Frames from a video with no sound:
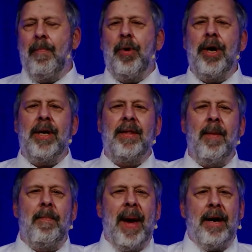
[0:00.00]
and put it at
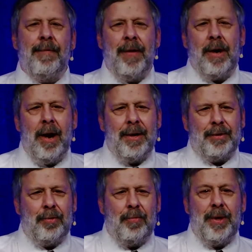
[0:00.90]
the back of the
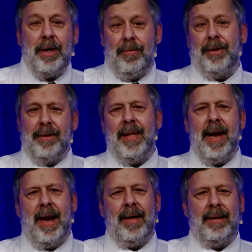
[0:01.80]
classroom when he wasn't
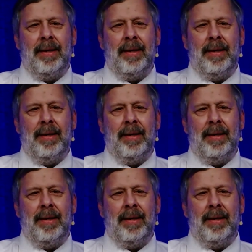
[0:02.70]
there.